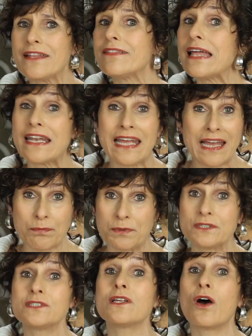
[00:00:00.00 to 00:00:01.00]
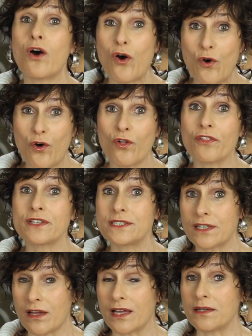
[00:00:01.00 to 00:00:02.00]
That happens all the
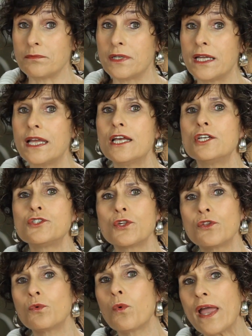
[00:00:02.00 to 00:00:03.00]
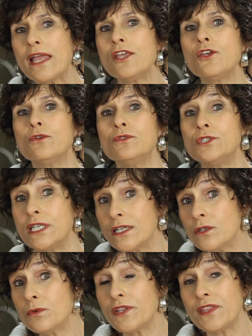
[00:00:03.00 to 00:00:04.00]
time. So the way you
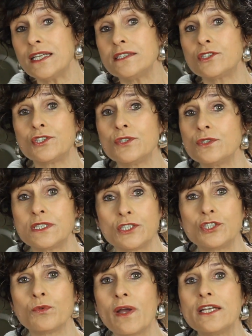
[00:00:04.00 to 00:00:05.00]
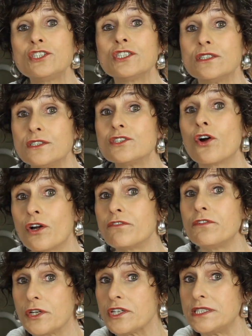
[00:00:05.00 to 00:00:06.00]
deal with these two situations are
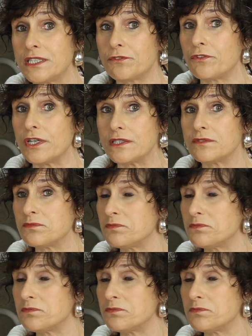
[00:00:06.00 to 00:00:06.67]
very different.